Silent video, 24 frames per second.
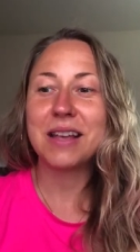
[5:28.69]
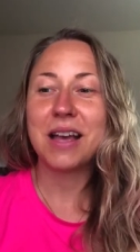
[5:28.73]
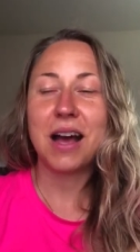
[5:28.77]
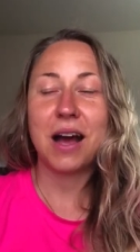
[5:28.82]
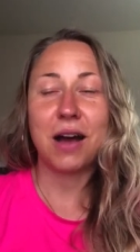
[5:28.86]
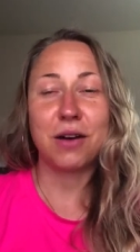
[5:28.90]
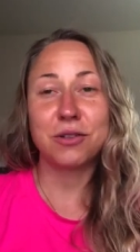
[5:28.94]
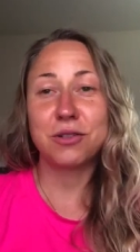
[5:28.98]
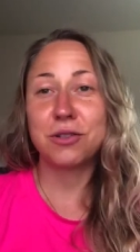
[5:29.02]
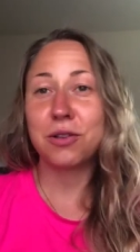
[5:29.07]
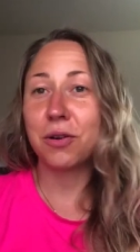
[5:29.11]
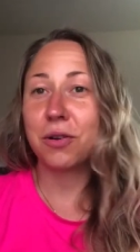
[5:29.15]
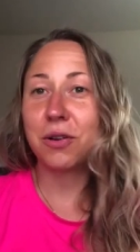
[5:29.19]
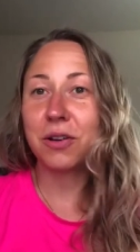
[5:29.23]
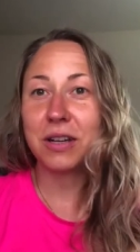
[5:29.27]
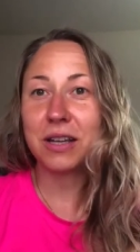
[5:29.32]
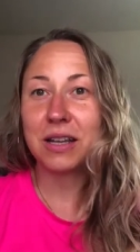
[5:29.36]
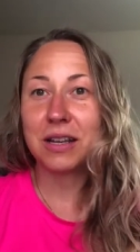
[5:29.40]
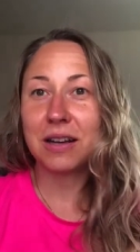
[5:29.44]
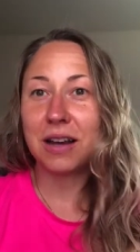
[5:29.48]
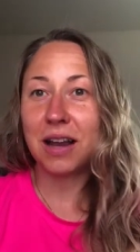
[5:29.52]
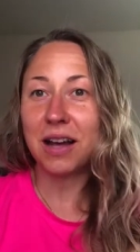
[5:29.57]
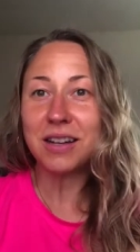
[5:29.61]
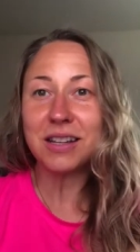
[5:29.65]
I was so lucky,
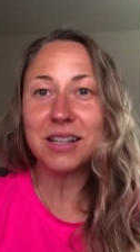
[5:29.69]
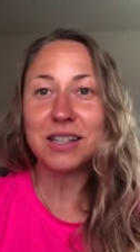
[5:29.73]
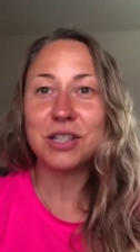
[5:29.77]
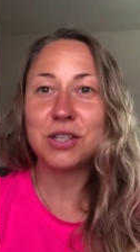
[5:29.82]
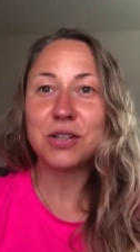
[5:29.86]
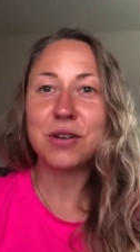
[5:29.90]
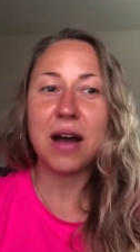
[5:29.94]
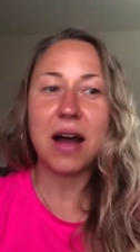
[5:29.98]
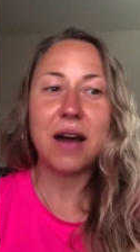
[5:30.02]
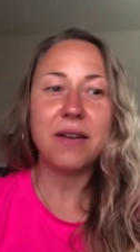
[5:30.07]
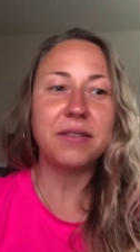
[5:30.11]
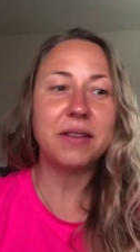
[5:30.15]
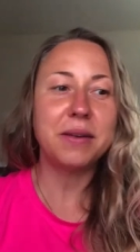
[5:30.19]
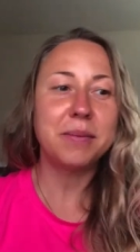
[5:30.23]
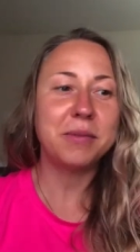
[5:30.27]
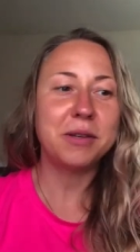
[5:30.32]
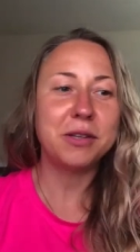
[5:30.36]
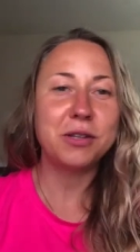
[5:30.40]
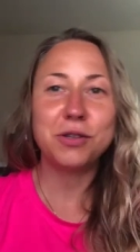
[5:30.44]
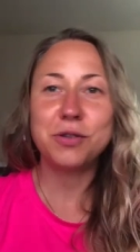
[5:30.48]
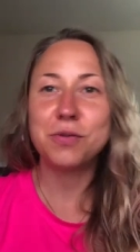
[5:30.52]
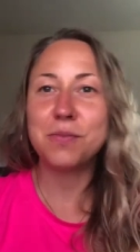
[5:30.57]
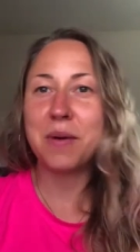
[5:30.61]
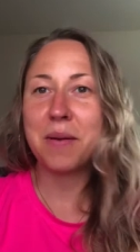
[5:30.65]
lucky to have them
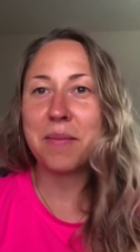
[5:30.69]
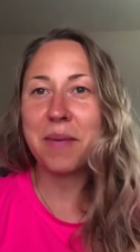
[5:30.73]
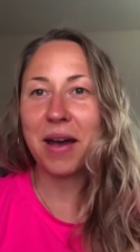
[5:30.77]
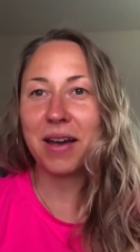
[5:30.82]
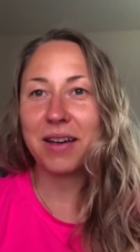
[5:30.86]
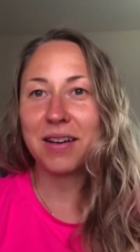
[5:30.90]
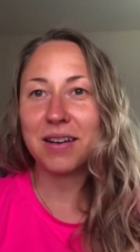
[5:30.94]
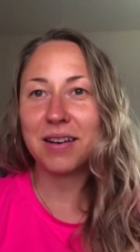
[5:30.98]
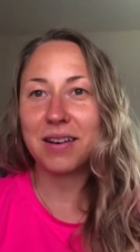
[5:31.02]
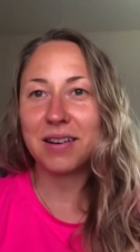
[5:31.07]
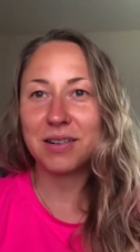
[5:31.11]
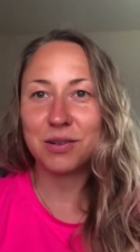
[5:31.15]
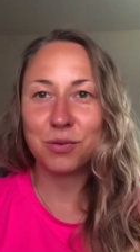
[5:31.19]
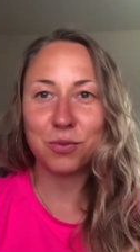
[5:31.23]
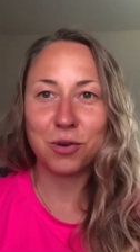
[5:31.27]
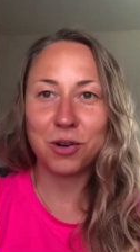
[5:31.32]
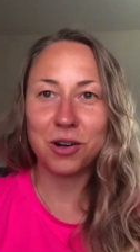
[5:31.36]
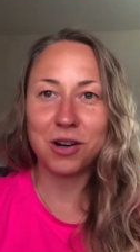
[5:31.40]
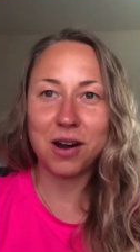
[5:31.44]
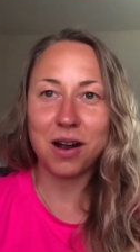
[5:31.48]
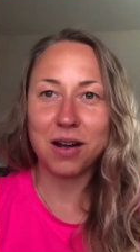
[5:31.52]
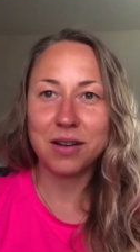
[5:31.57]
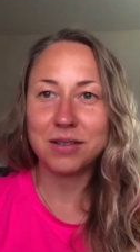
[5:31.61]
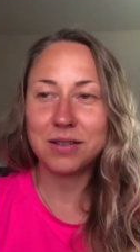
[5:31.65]
and do my backyard
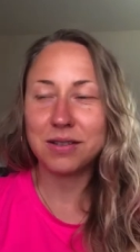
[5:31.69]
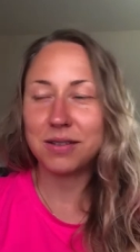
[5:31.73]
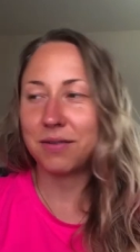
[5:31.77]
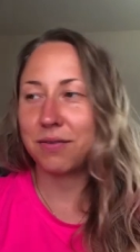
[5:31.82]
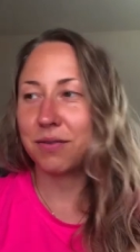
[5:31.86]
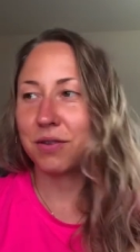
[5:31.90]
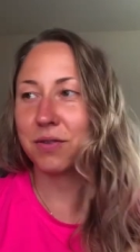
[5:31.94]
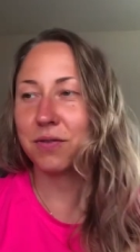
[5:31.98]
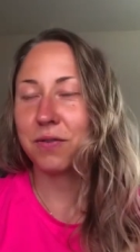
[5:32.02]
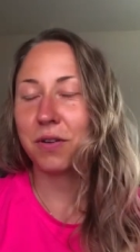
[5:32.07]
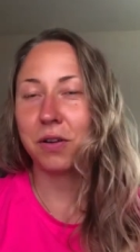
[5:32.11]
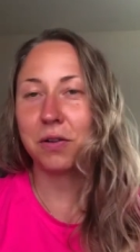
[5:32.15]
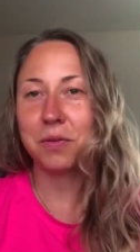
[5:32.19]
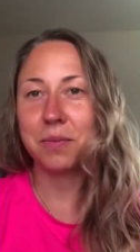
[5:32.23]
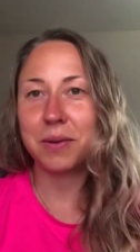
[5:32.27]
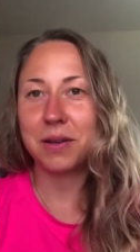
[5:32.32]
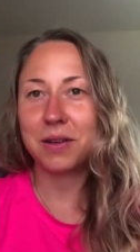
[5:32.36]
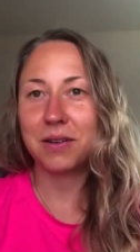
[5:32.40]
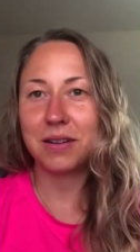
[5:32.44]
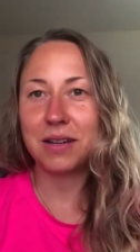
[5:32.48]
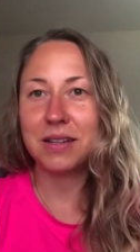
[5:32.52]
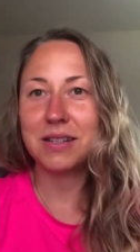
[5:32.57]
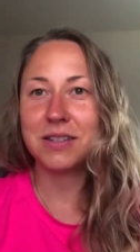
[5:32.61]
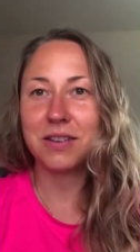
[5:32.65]
workouts. If you follow
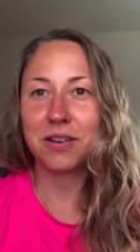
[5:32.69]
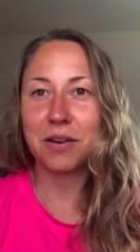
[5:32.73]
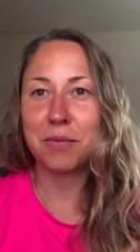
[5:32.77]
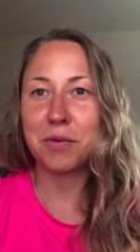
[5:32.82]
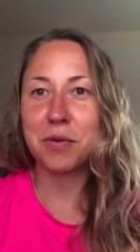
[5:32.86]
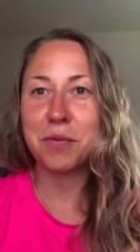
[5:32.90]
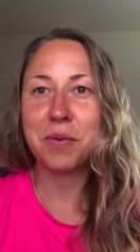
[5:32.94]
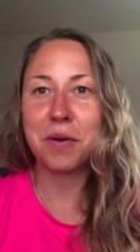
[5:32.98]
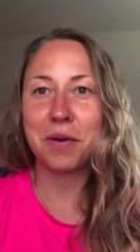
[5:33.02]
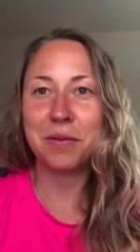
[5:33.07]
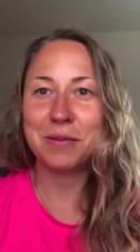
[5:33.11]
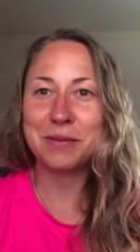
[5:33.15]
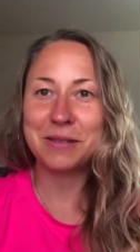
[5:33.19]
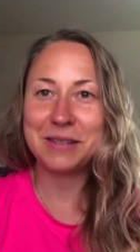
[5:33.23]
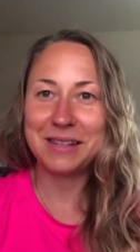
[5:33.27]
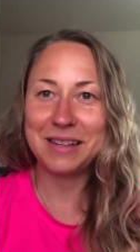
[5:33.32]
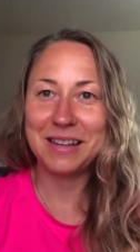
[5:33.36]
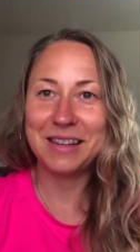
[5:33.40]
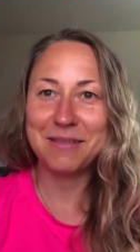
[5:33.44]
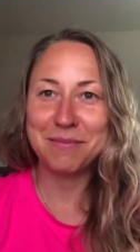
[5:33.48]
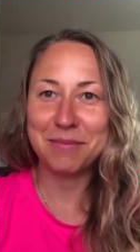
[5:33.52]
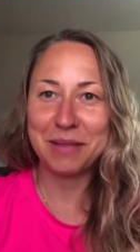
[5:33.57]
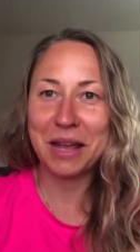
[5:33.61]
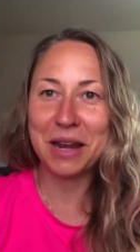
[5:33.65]
me on Instagram, you've probably
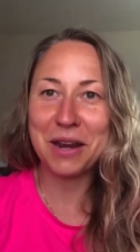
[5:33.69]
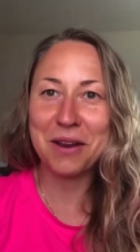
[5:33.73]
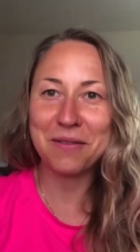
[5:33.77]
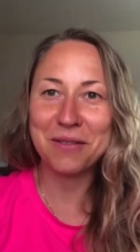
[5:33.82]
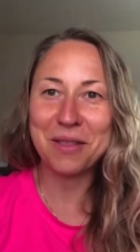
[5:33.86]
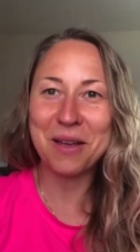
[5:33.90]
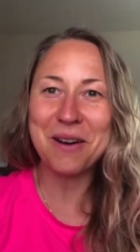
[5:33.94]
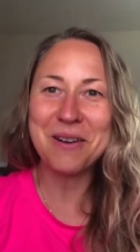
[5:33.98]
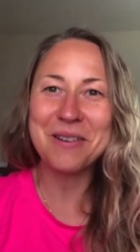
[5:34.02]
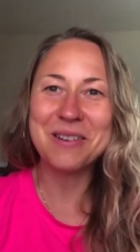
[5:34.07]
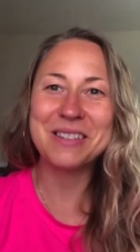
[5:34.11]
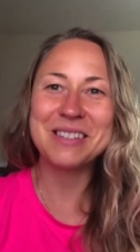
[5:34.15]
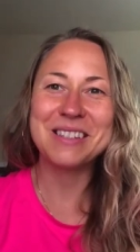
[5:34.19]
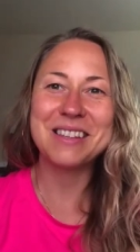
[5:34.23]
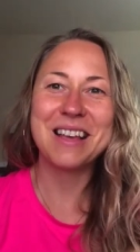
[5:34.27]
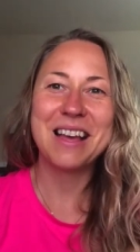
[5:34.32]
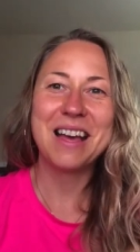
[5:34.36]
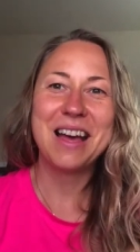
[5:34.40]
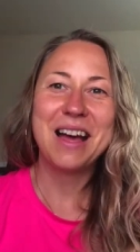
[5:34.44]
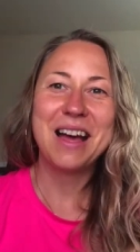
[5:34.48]
seen plenty of those.